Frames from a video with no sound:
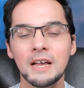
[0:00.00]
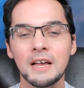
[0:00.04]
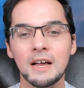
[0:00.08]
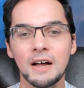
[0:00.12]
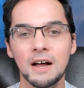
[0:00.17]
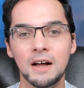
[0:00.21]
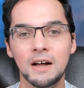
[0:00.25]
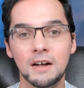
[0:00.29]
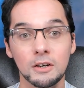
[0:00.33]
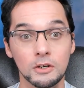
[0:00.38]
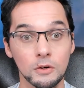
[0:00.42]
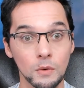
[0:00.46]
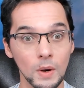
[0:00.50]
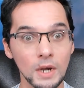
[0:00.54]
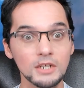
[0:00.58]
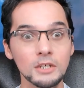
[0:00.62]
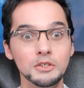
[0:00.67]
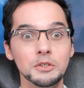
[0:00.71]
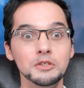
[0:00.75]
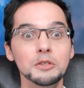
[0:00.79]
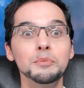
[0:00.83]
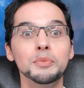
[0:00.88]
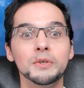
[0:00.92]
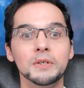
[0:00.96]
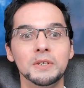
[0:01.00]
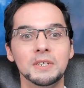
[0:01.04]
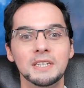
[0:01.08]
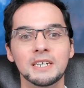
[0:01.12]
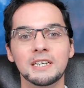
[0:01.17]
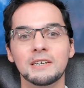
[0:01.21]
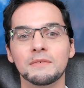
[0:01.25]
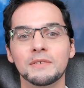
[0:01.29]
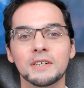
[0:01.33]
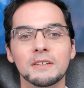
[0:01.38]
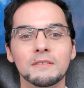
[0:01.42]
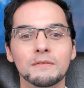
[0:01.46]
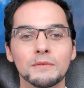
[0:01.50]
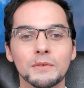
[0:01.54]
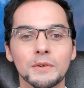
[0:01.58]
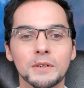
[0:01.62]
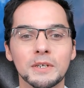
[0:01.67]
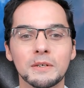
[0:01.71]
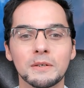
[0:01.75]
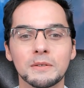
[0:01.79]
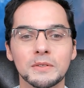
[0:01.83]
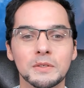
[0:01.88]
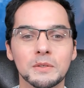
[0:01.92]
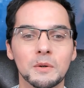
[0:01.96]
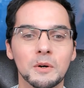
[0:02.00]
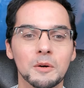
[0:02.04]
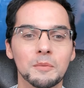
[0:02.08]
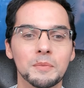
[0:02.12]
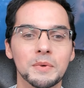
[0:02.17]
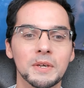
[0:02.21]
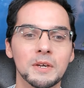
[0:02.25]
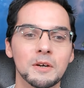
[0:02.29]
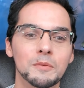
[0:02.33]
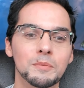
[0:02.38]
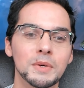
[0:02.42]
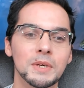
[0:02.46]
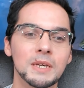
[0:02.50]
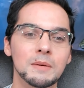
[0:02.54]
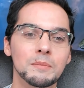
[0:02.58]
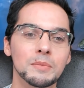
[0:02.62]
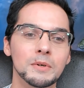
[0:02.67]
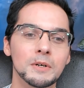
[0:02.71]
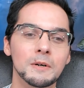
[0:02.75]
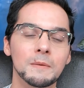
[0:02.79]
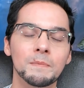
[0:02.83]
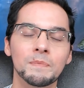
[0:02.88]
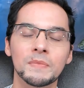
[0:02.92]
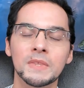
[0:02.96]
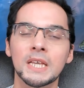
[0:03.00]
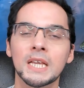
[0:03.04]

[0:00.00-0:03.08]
quadruple even for you Scorpio people.